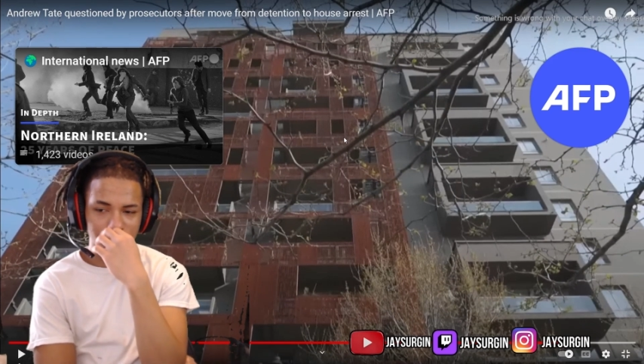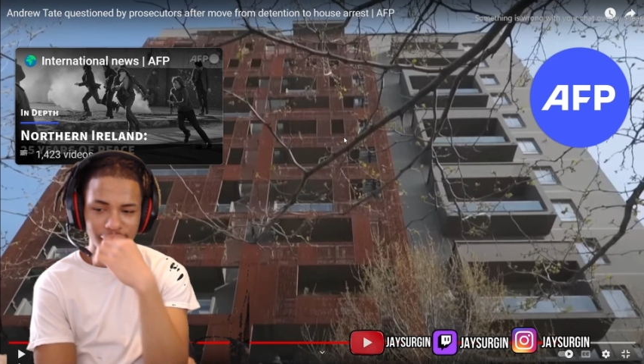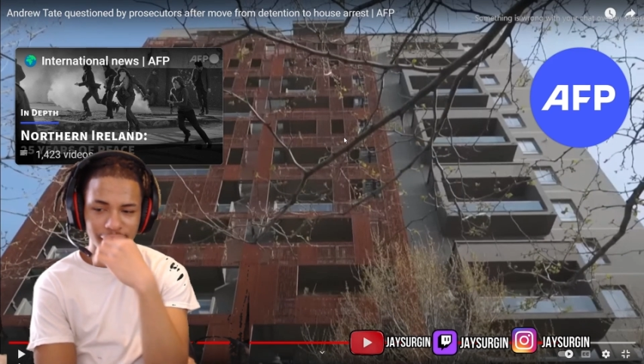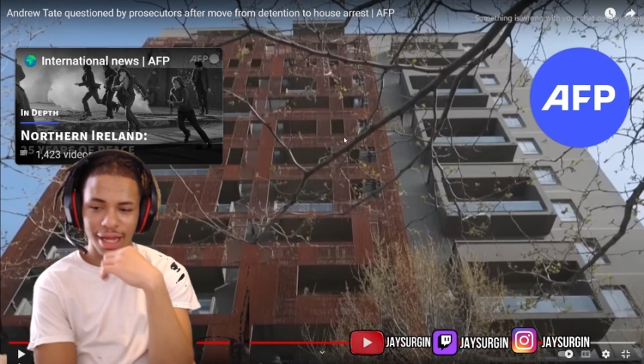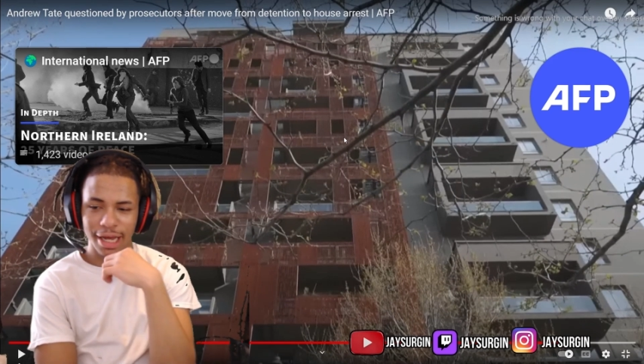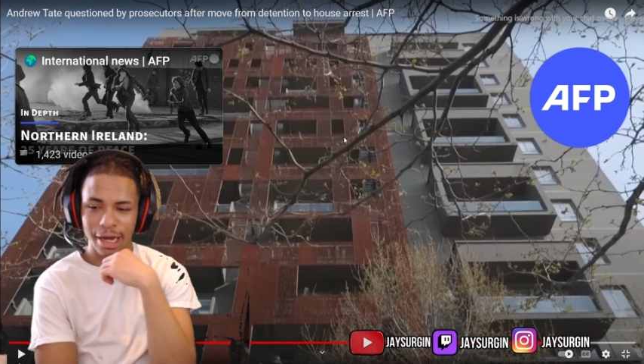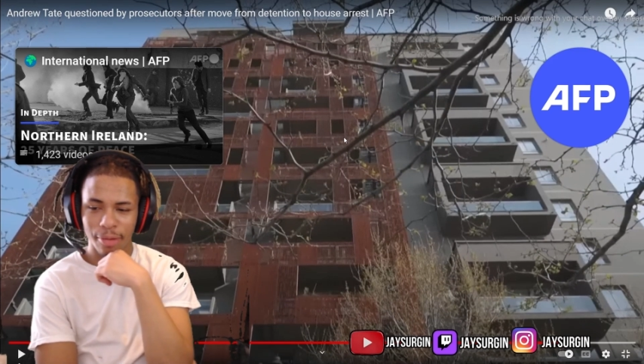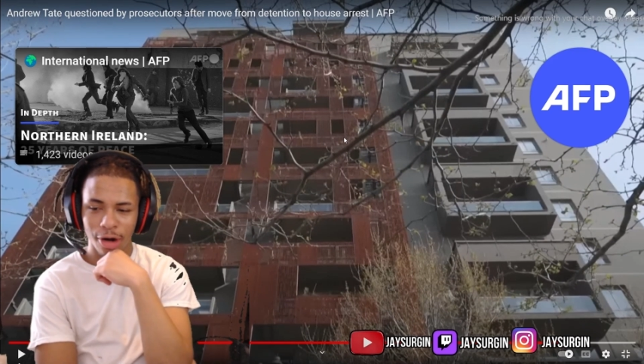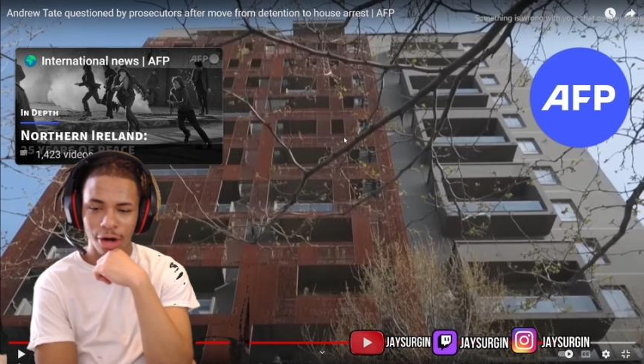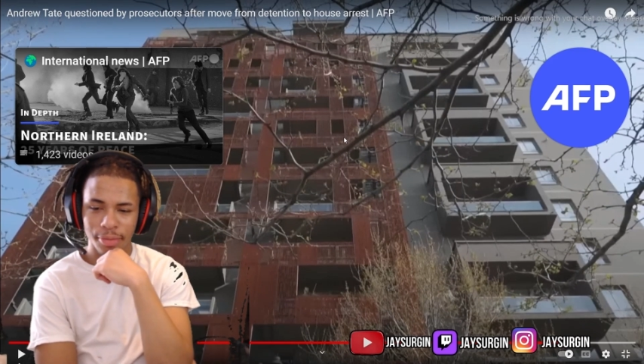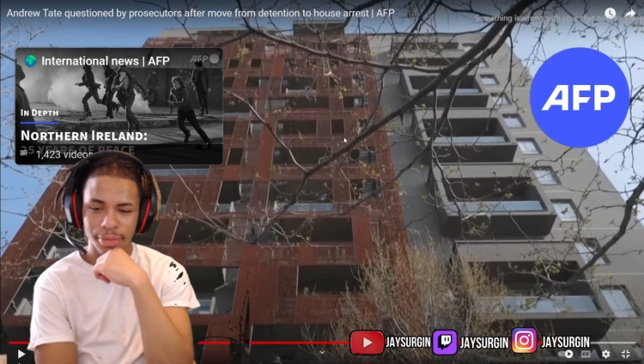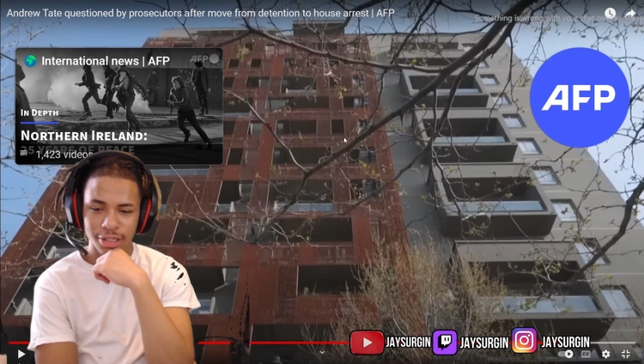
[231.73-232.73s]
That look like
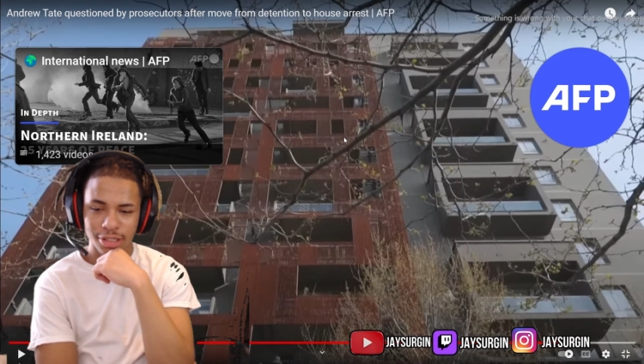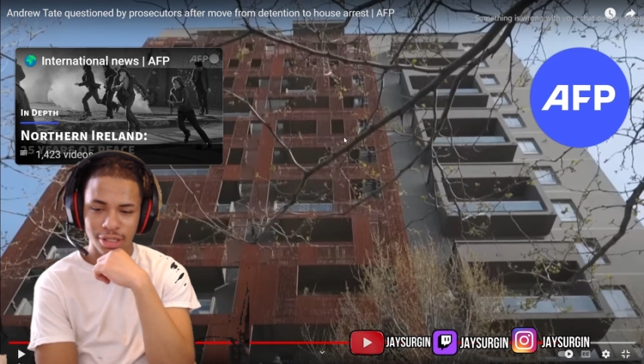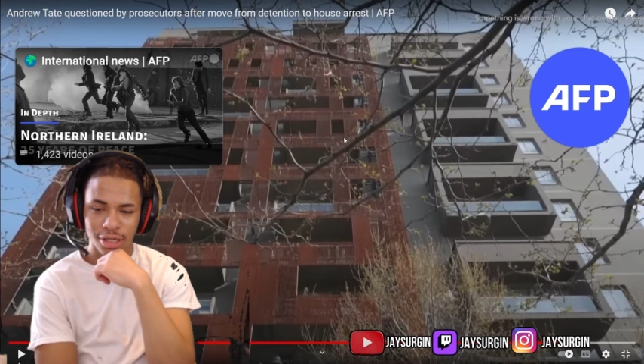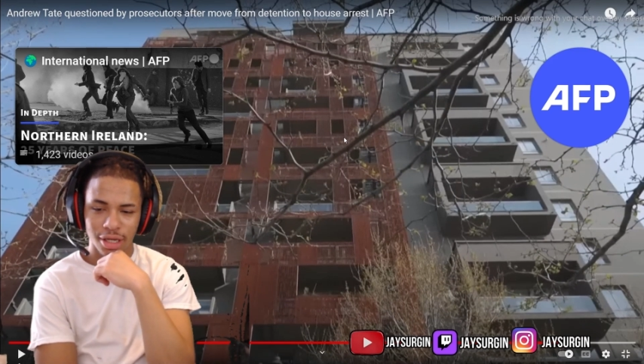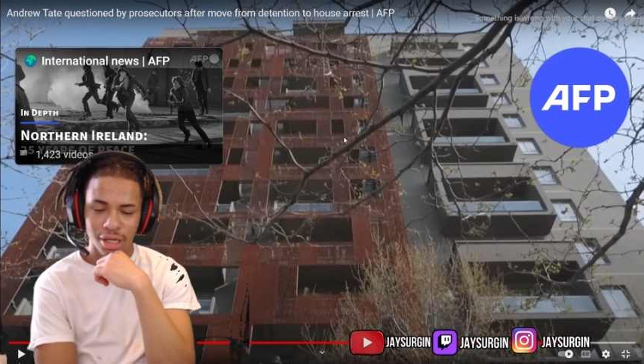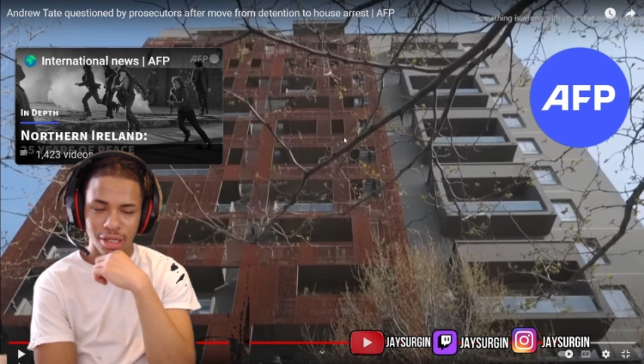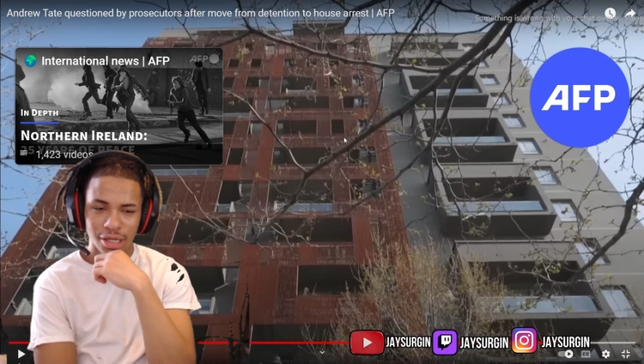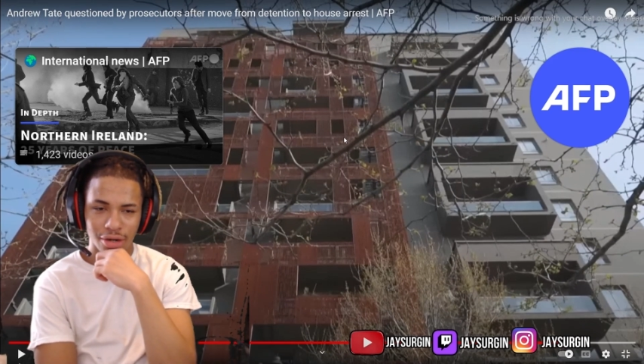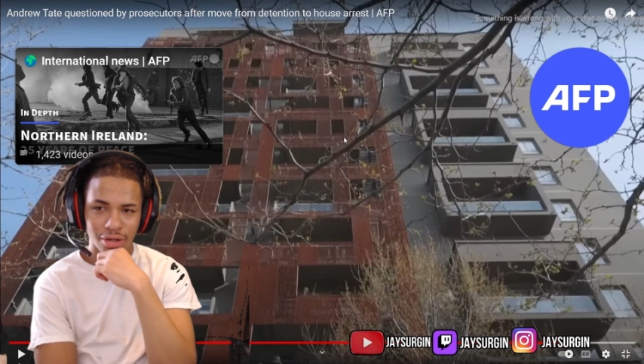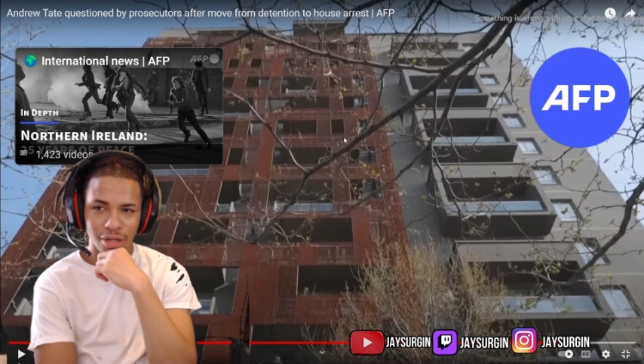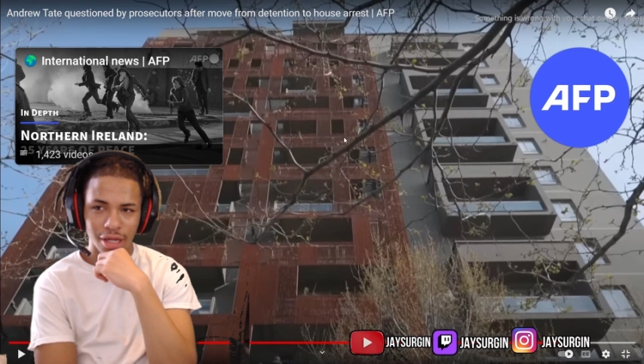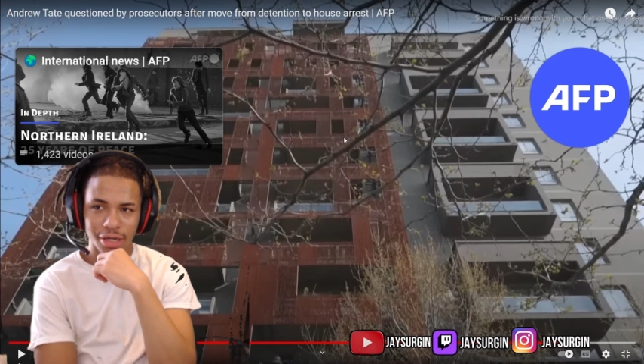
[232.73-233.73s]
apartments. That
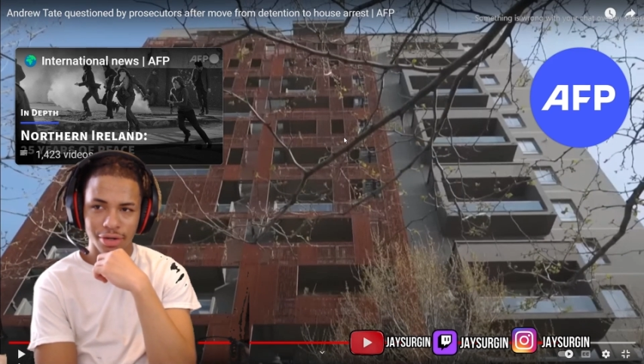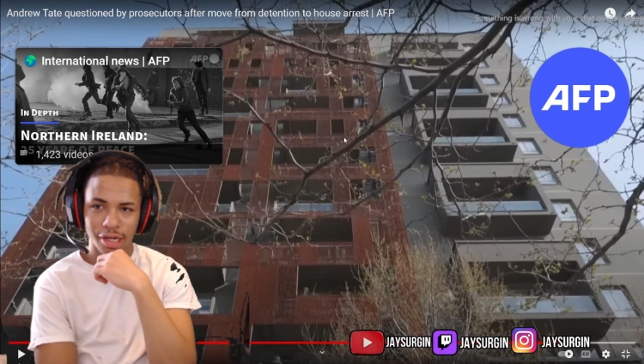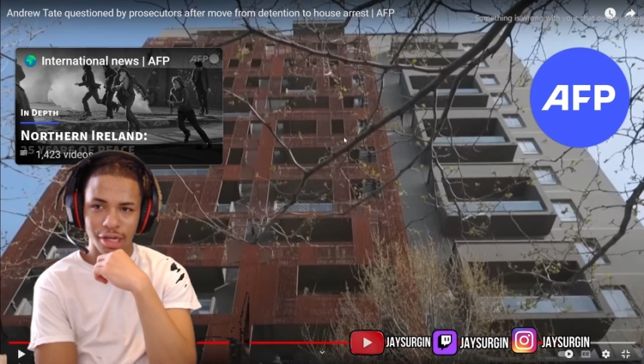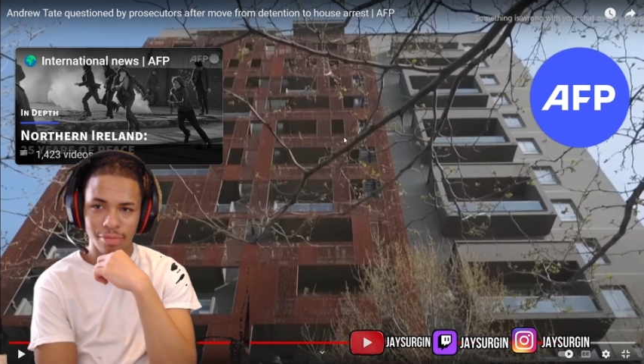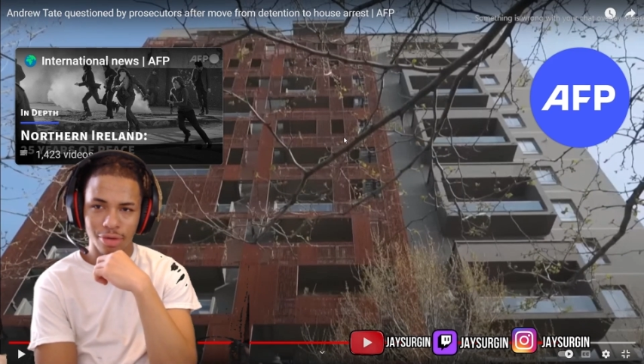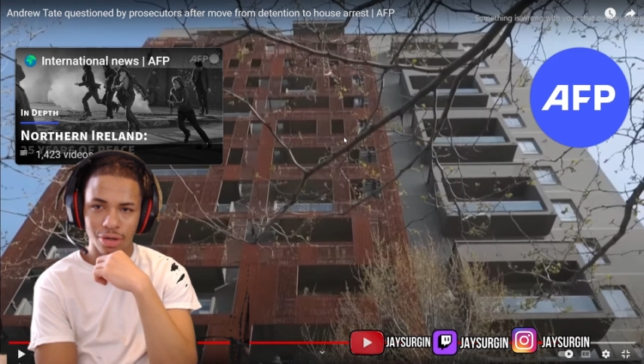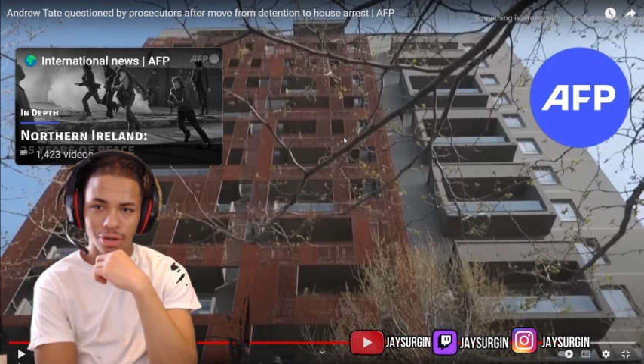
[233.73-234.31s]
don't look like no damn